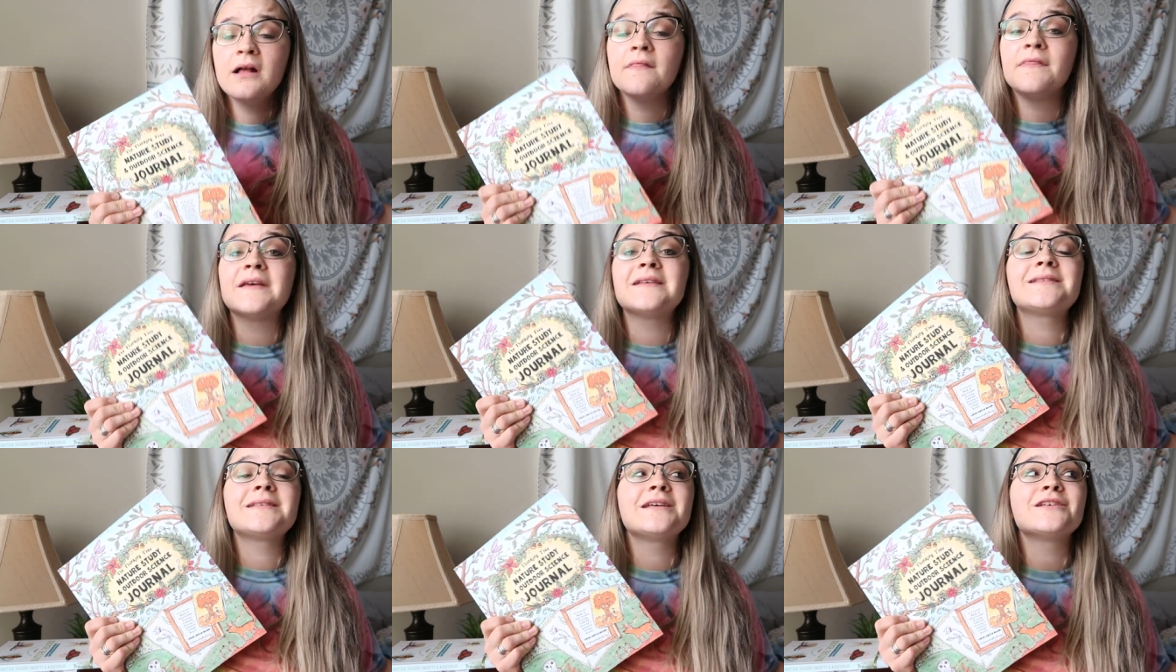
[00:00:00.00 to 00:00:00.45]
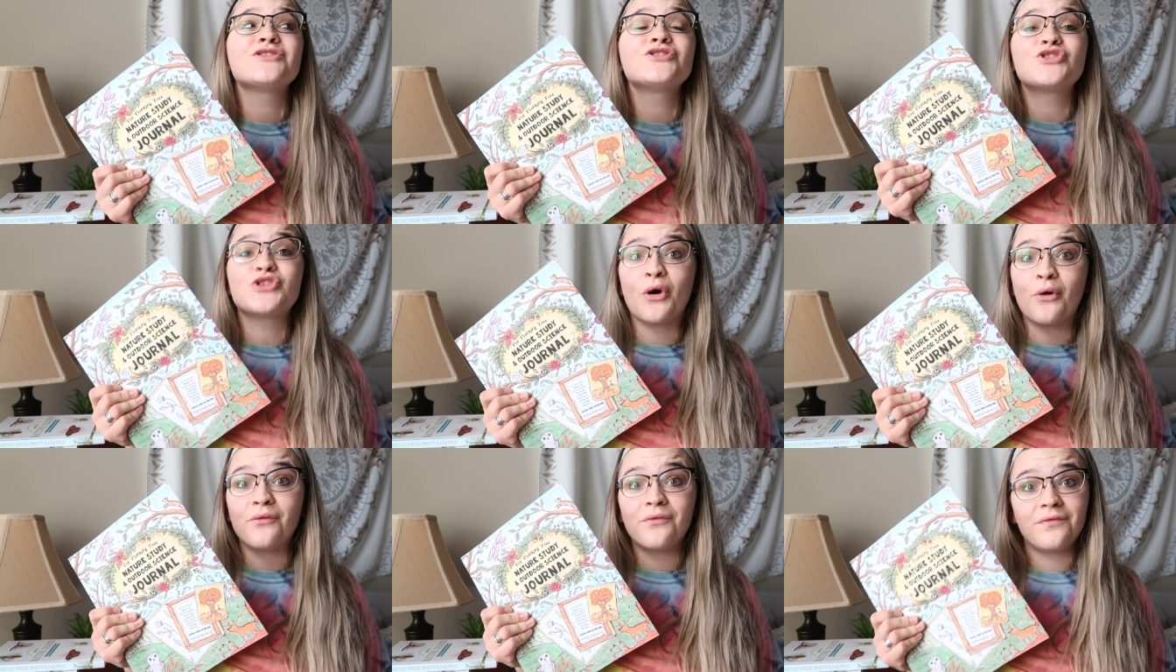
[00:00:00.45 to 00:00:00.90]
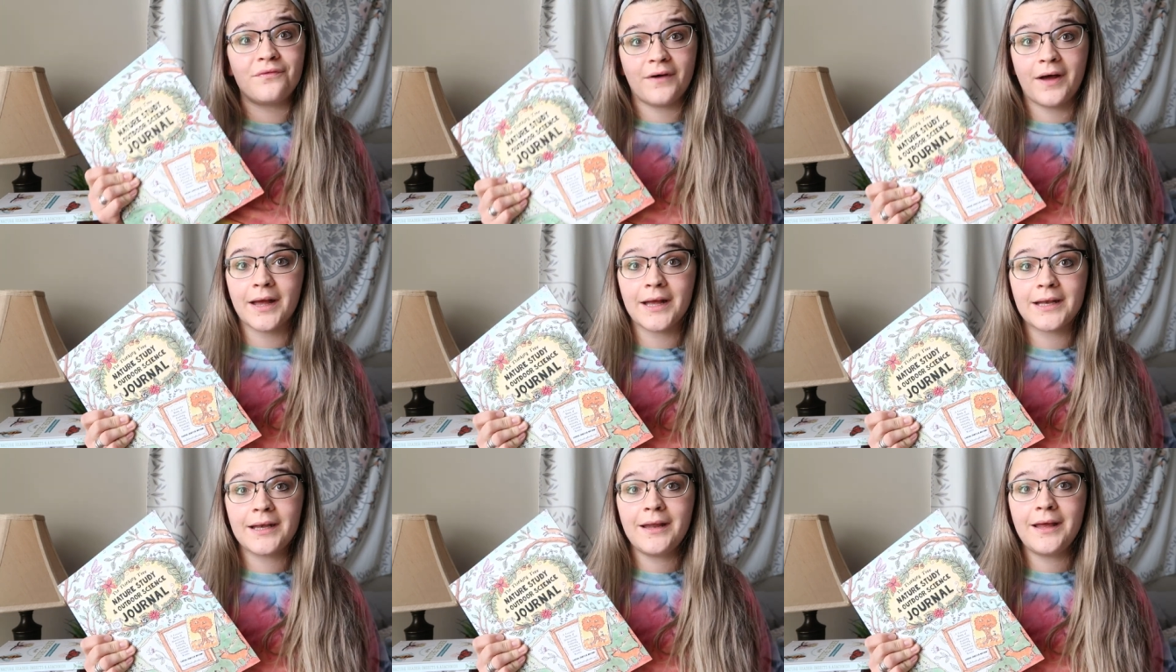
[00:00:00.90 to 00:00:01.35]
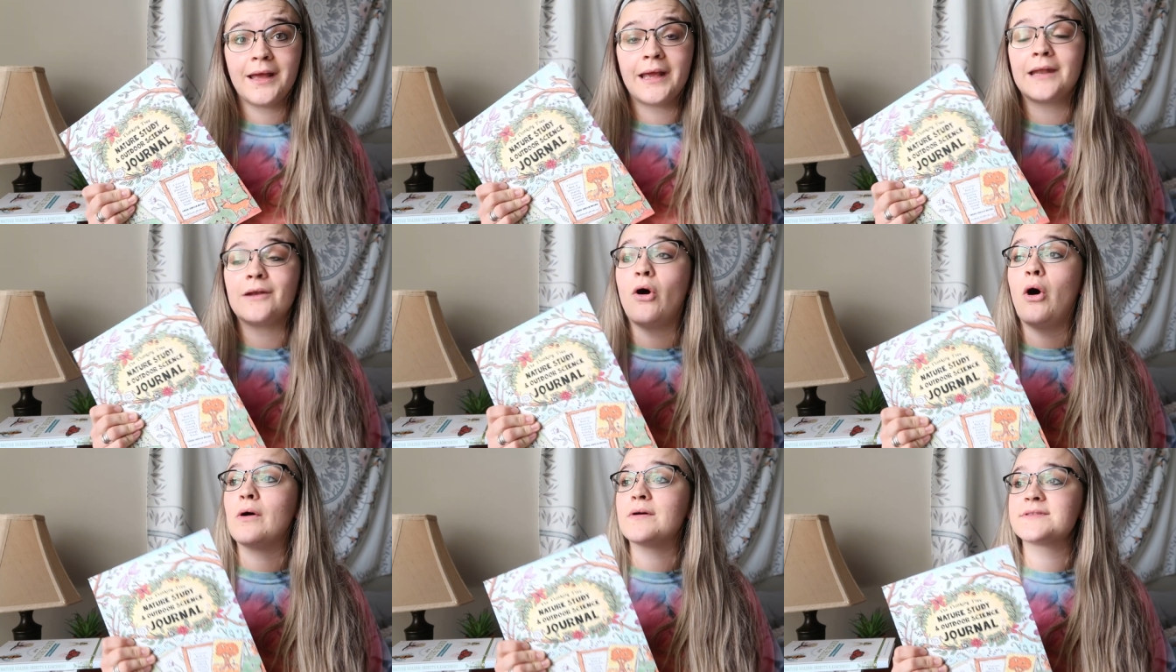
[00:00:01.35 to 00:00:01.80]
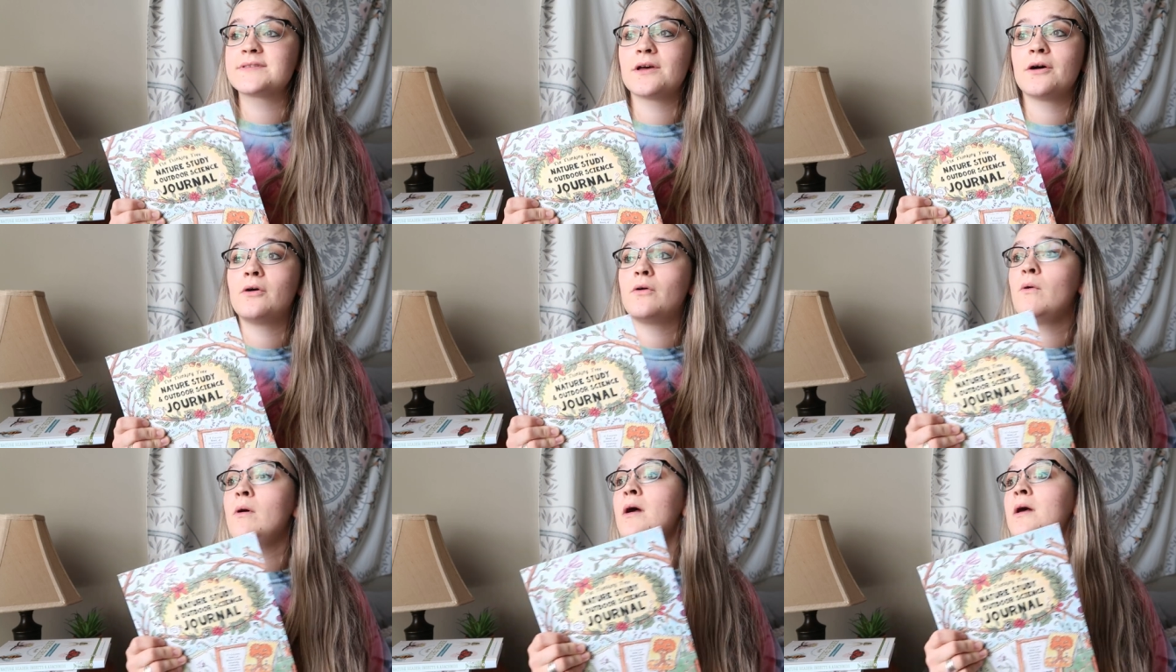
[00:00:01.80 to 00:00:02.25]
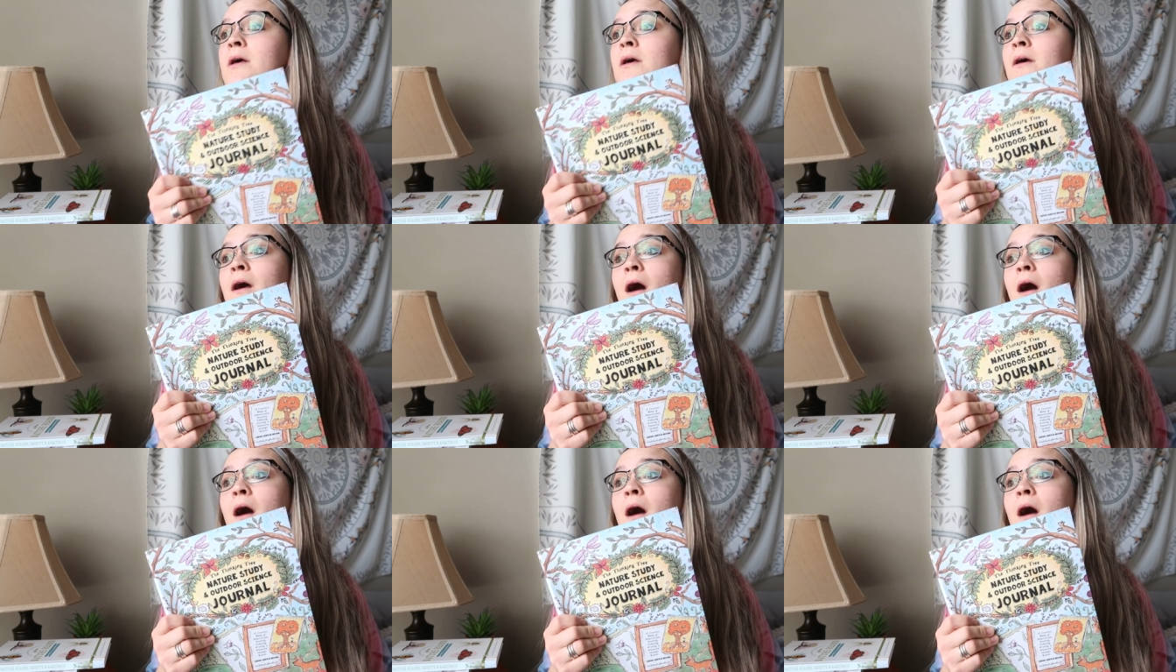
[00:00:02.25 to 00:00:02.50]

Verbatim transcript: This is so fun and also